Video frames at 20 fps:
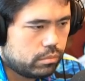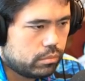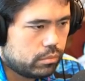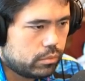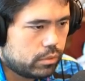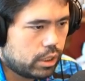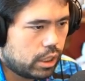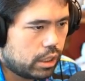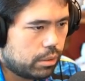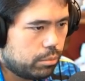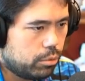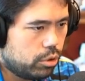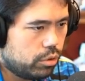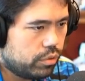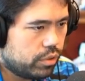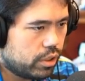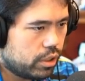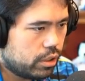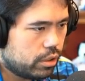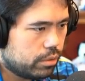I've got to
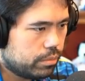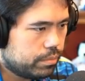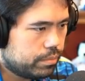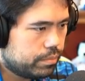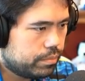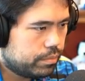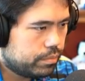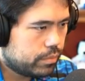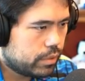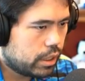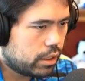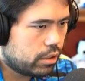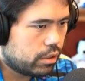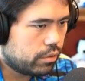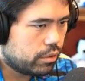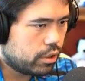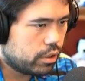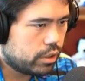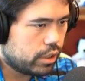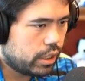move though. I don't have
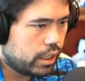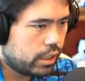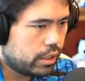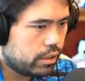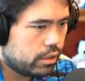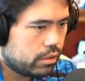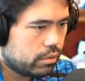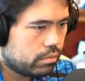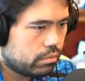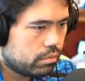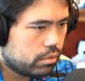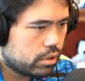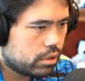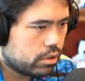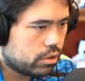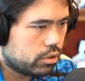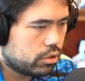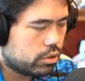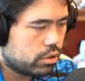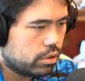all day here.
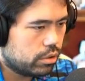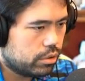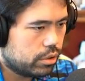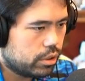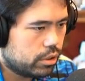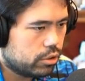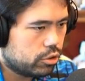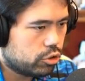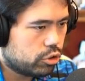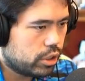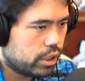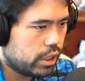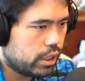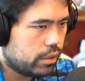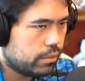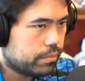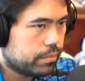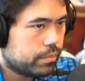I'll just go here and trade.